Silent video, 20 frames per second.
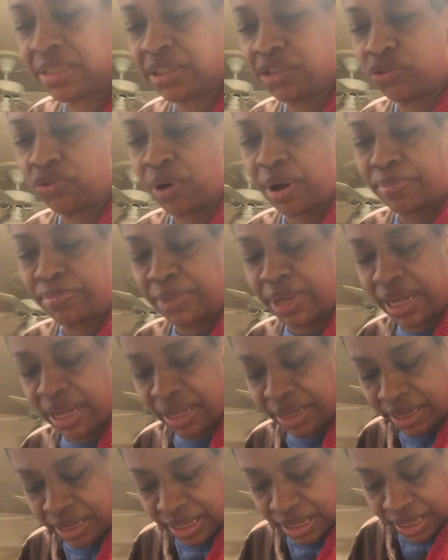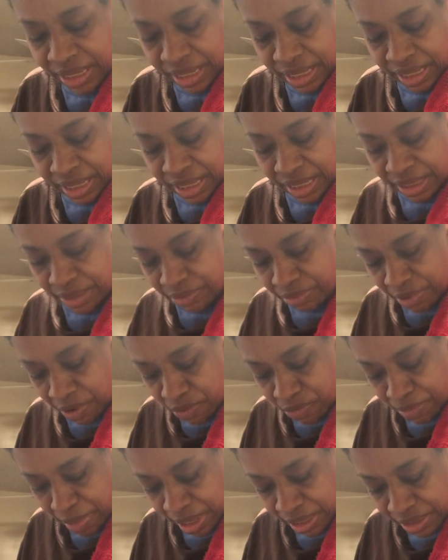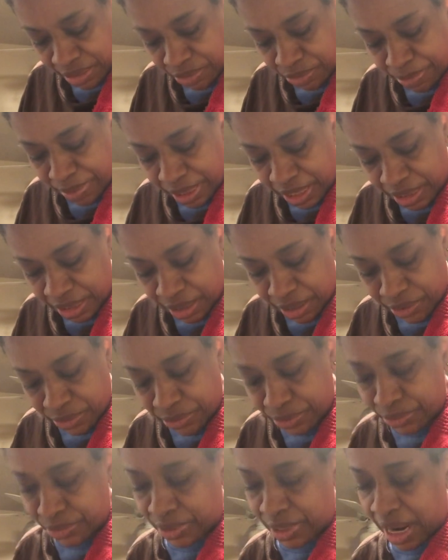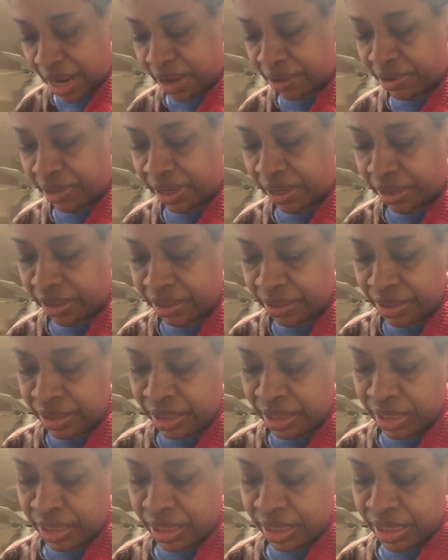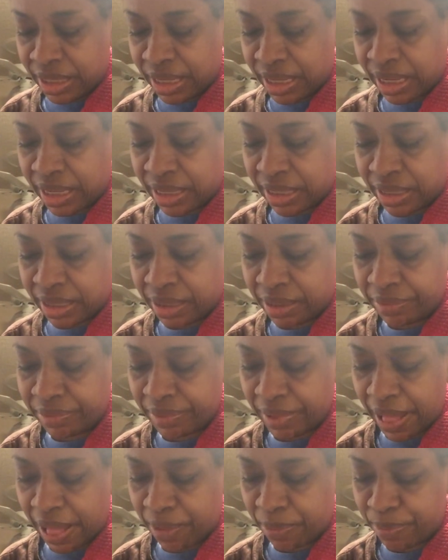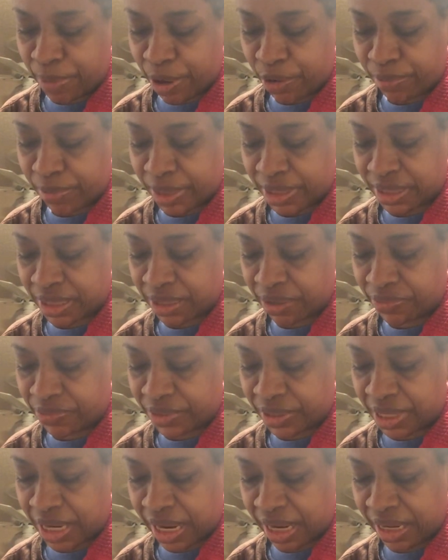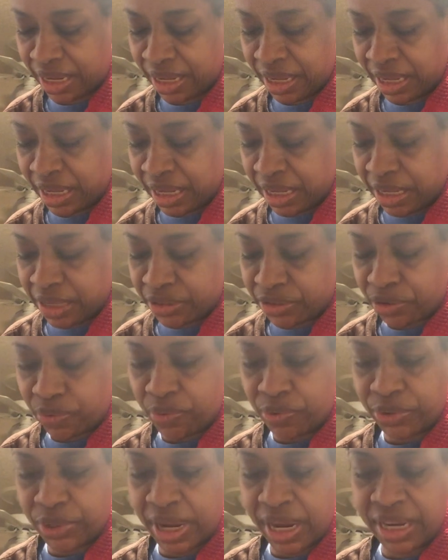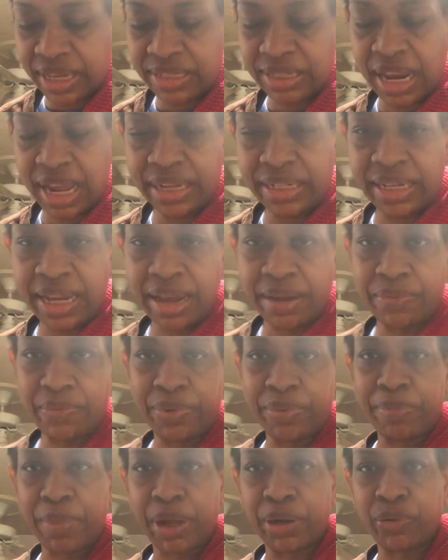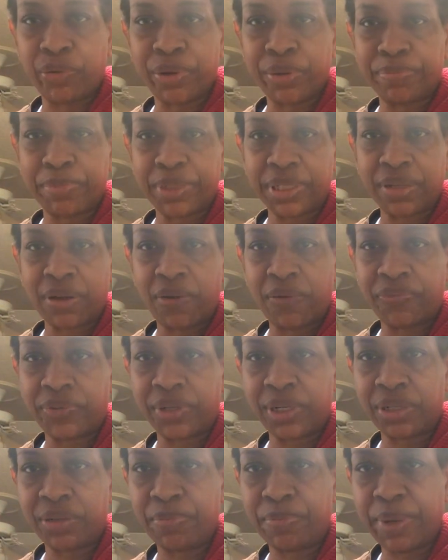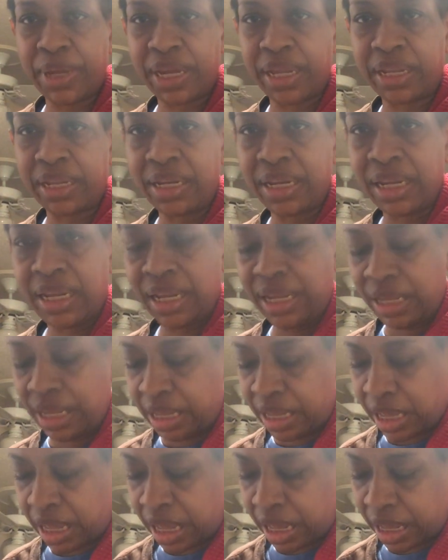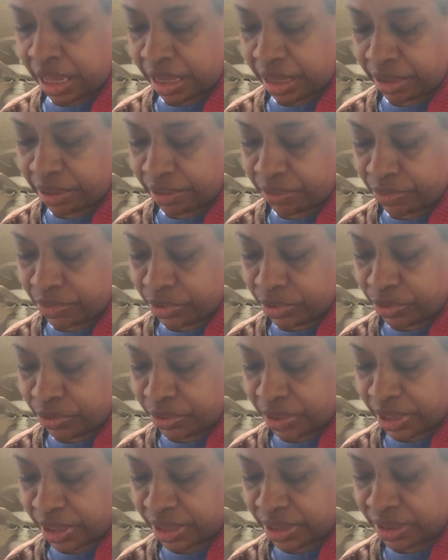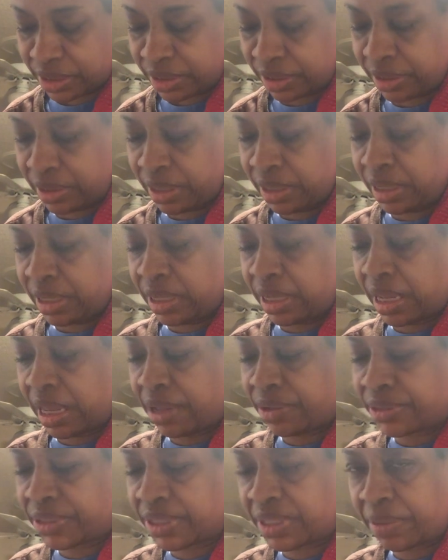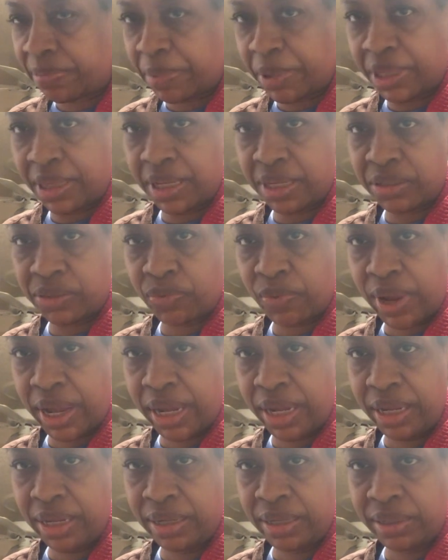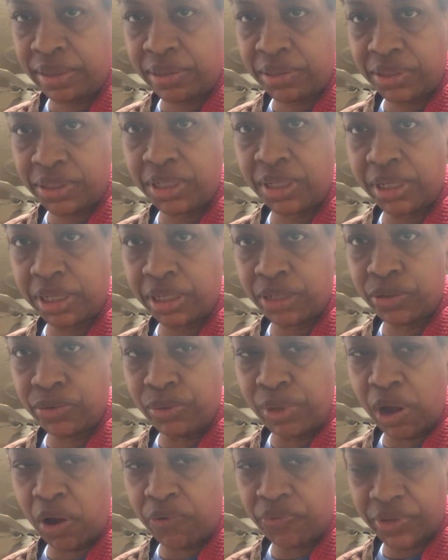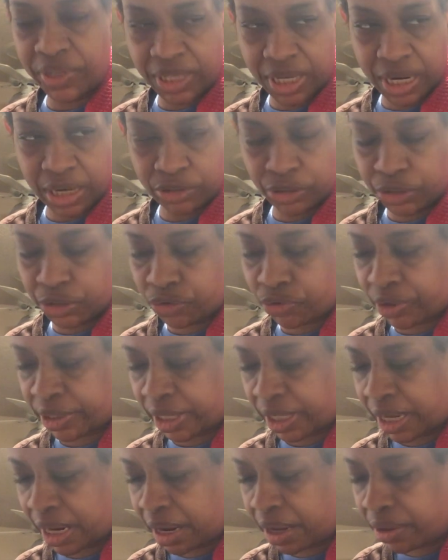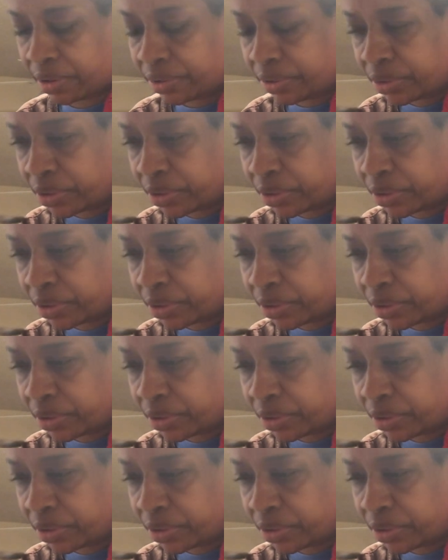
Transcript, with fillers: to drop that it on my little bitty toes down there. And uh, I'll burn myself today. So on days like that, when my grip is off a little bit, I will do this. I'll sip it this way until it cool off and then I'll just drink it down.